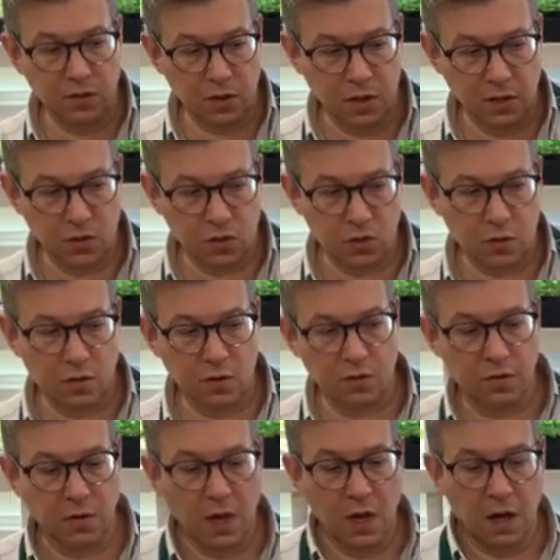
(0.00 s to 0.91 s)
and sort
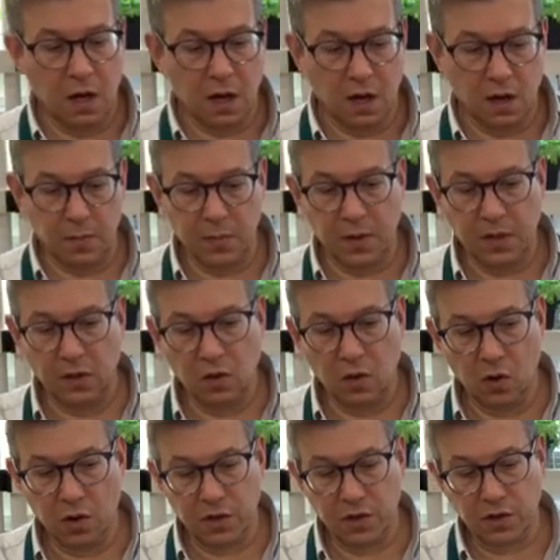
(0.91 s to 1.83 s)
of
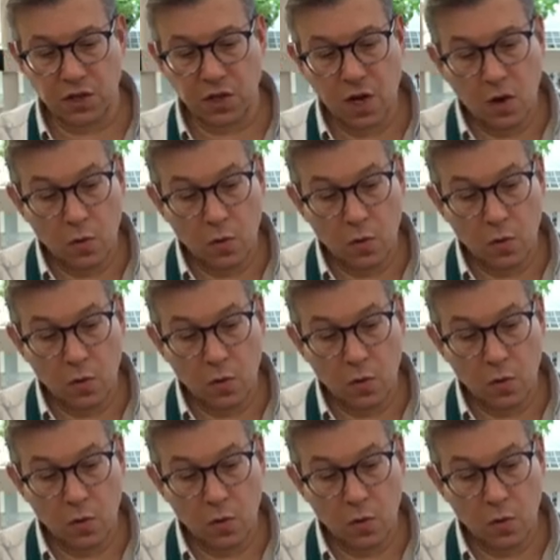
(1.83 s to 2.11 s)
enlarge,